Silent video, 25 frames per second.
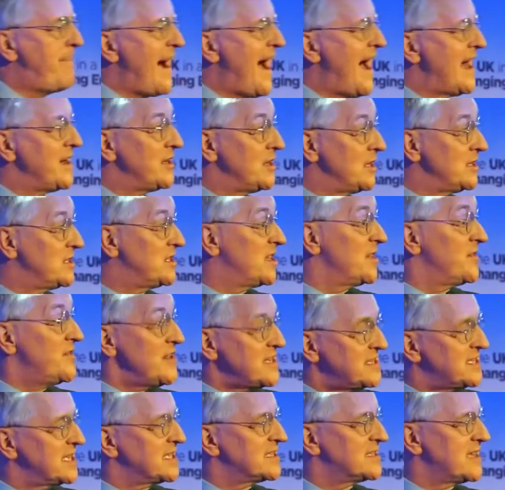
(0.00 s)
but to
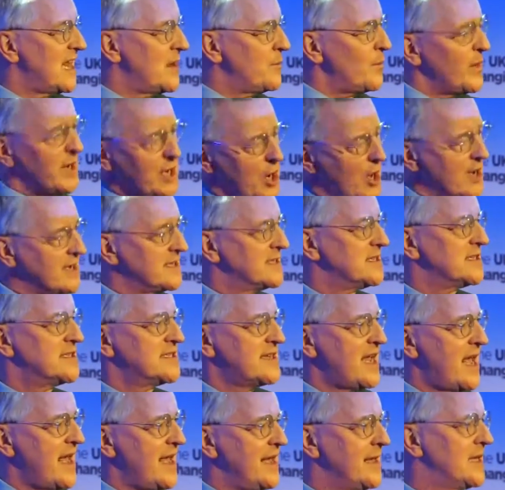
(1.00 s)
this extent we'd like
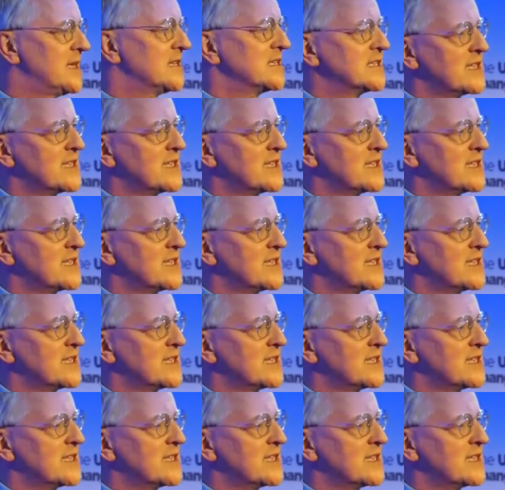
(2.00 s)
to stay,